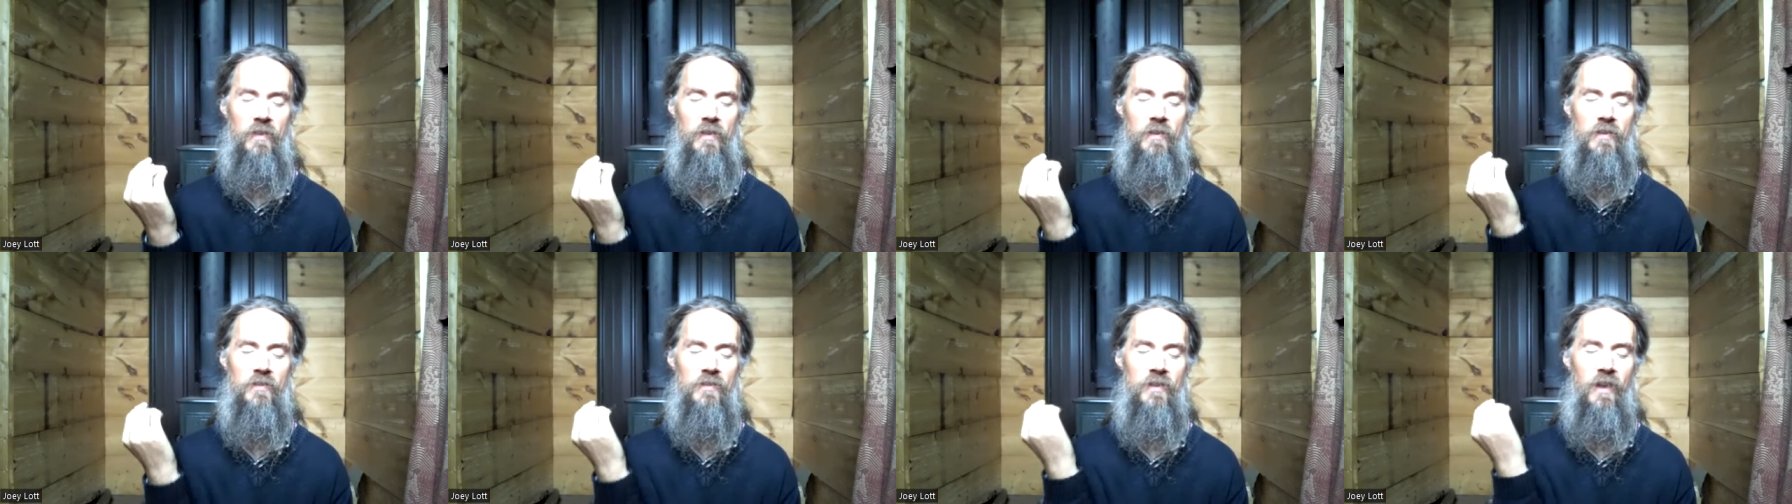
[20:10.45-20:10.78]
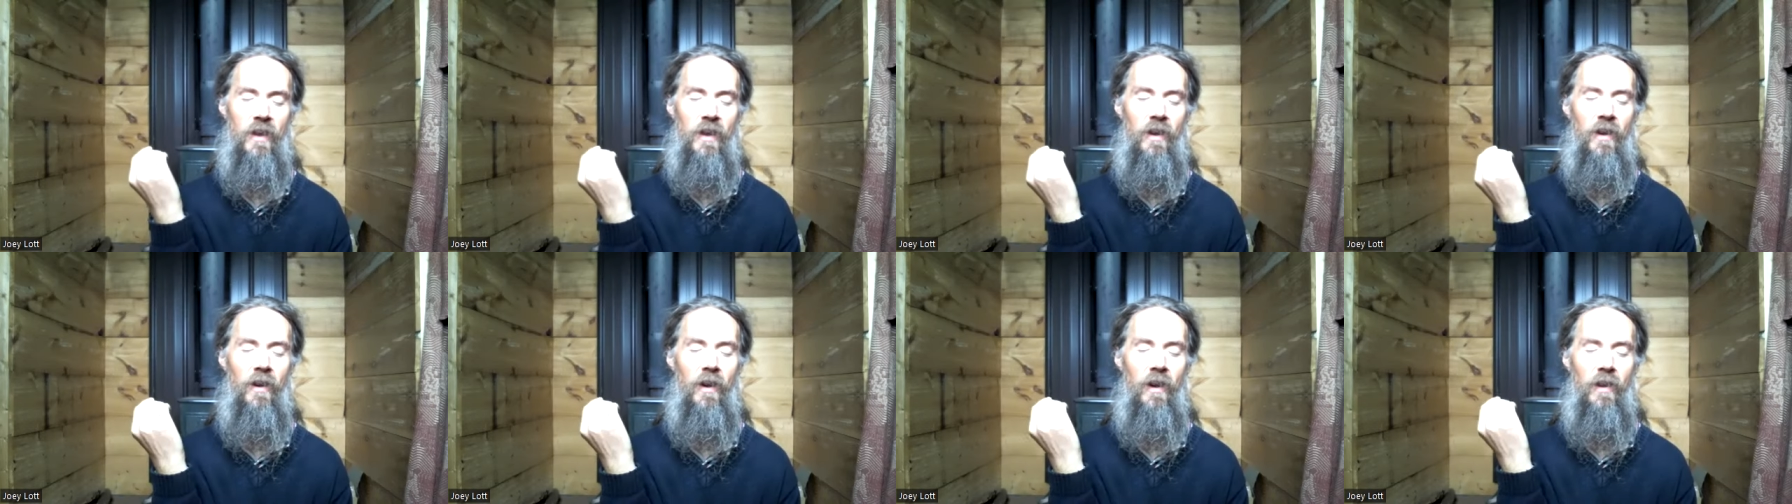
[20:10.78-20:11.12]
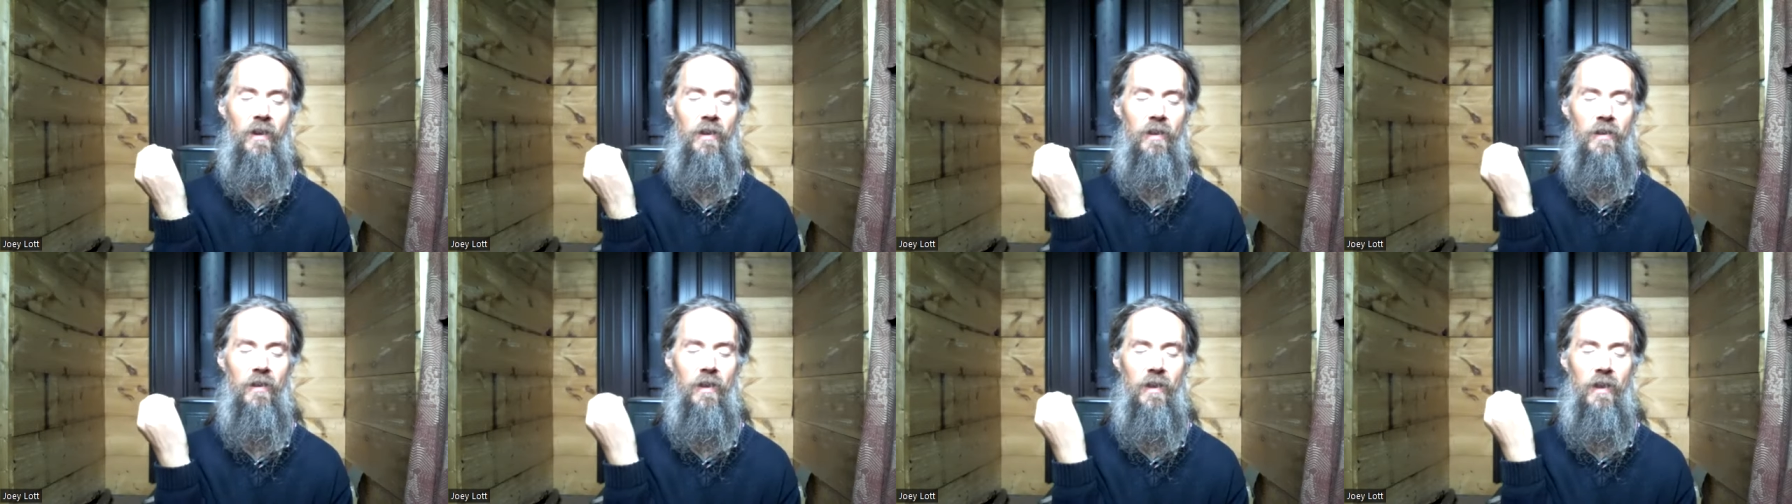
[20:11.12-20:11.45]
The
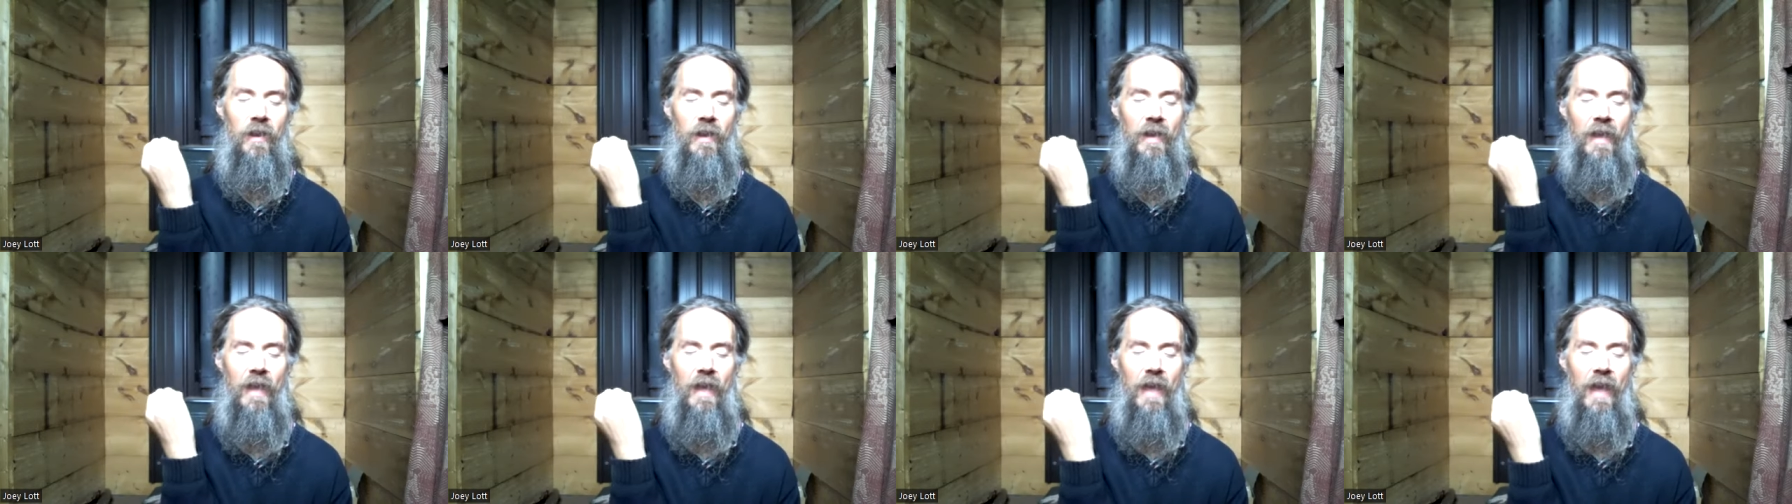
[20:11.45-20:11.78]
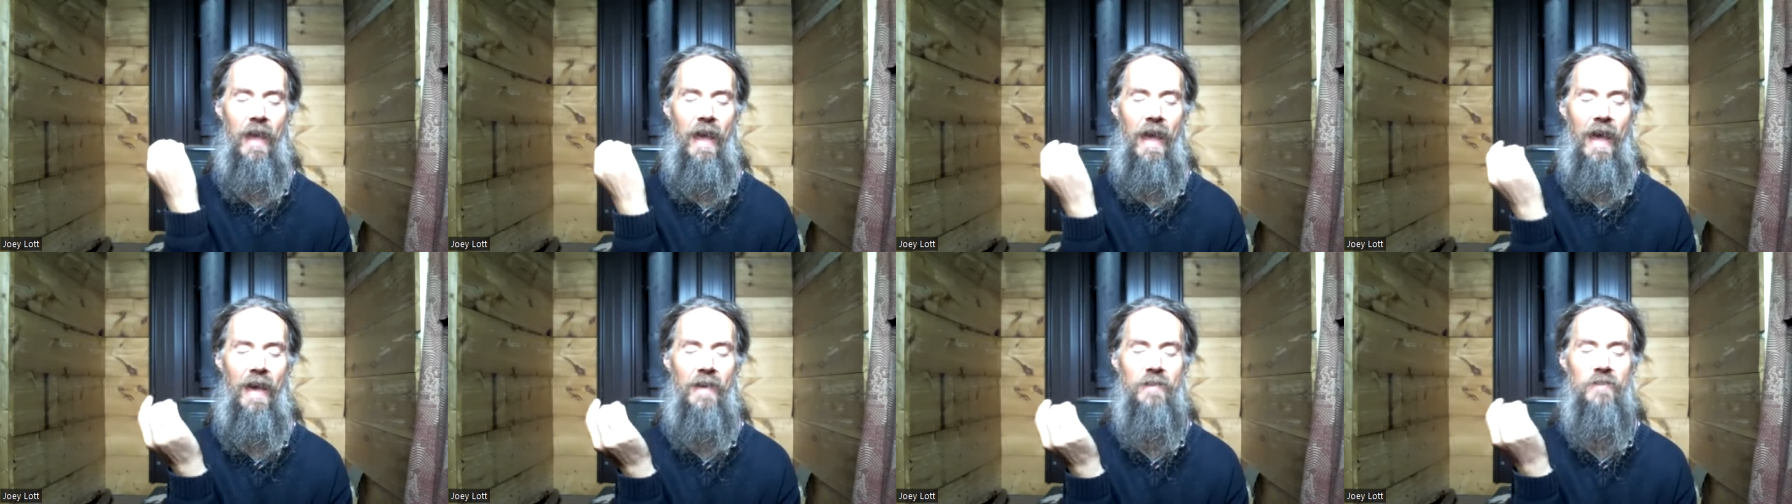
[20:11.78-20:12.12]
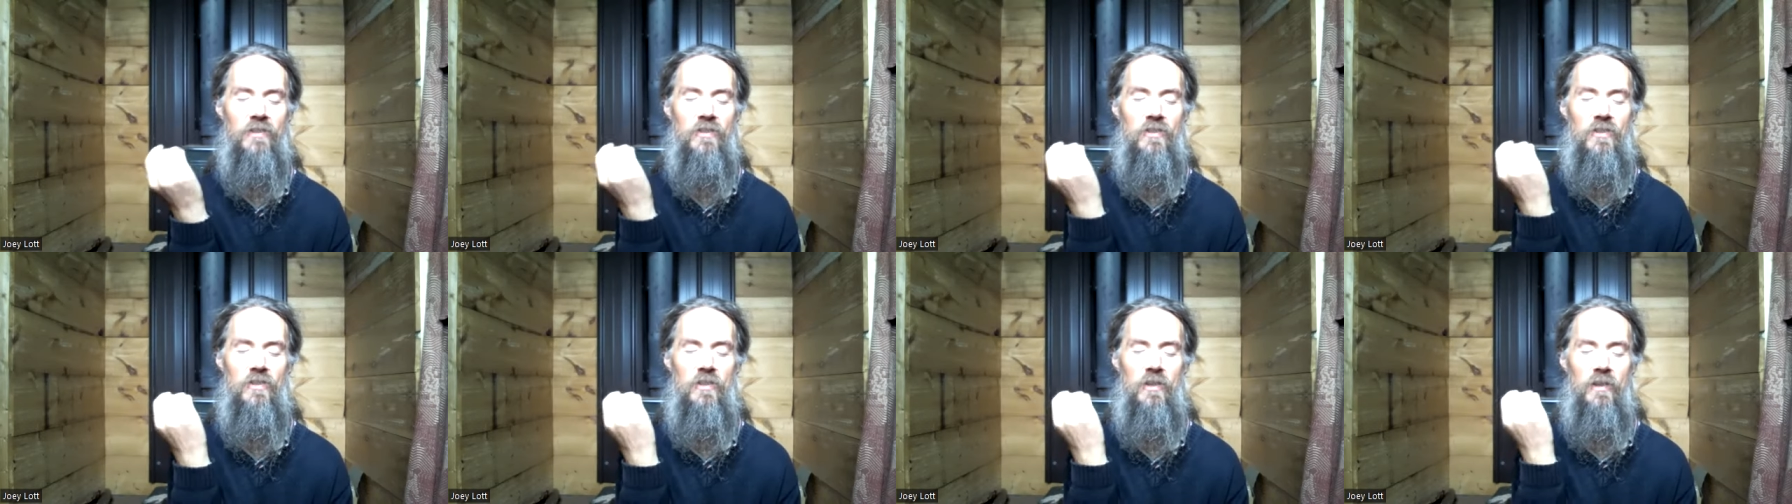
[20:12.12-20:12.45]
desire
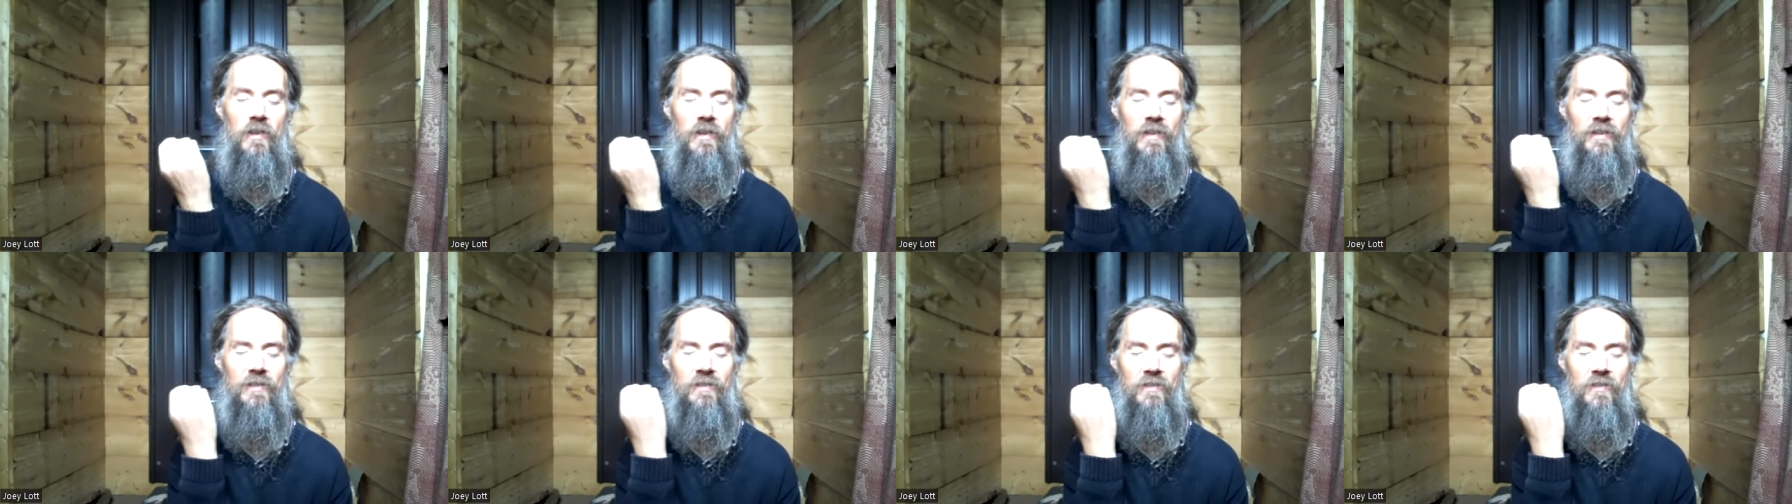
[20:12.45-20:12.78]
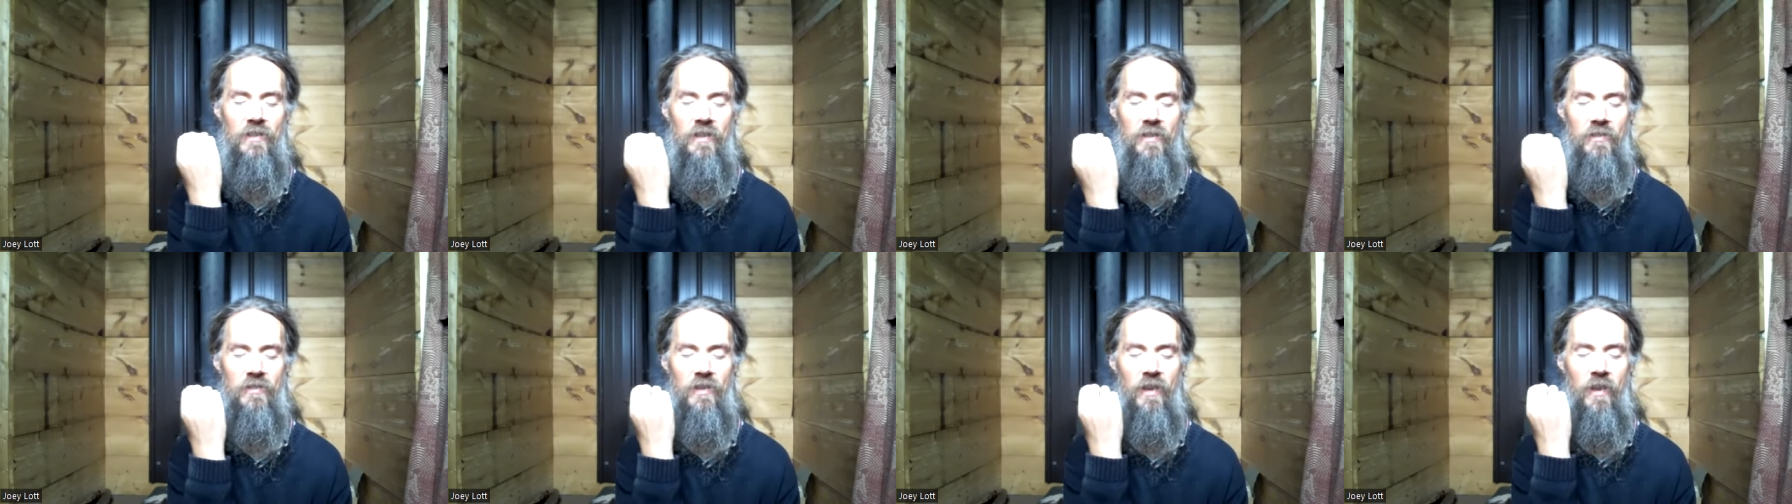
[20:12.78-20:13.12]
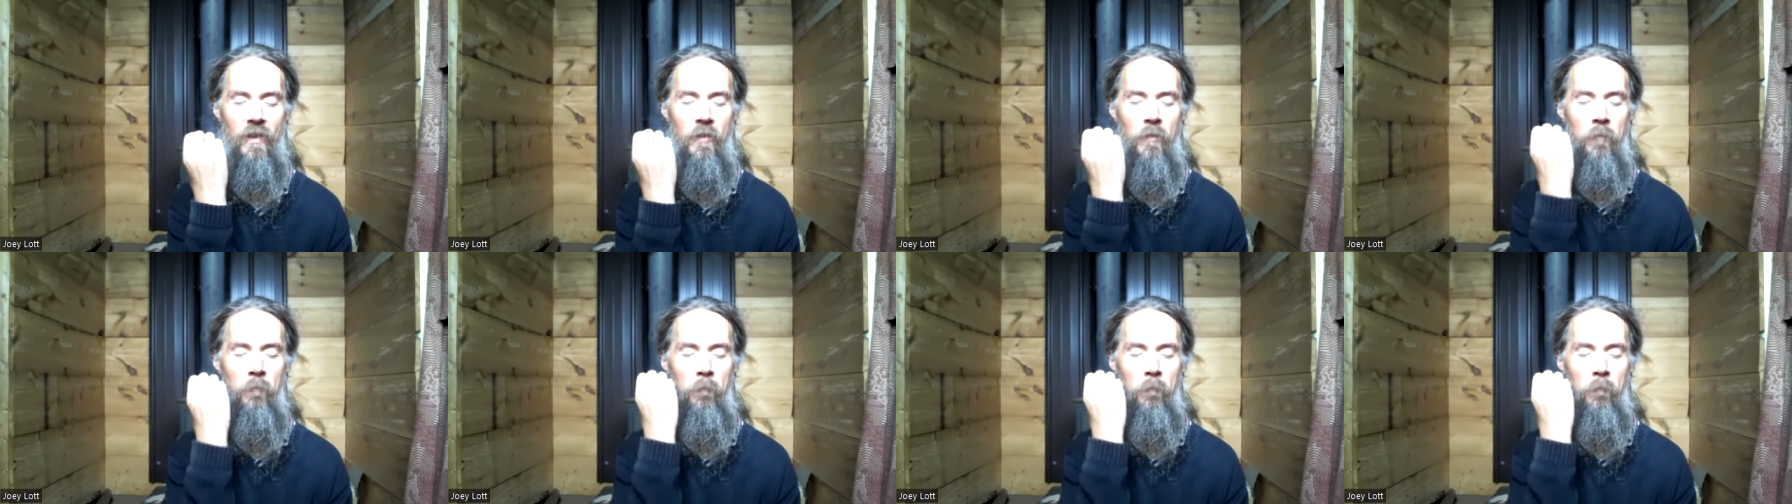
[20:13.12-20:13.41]
has to exist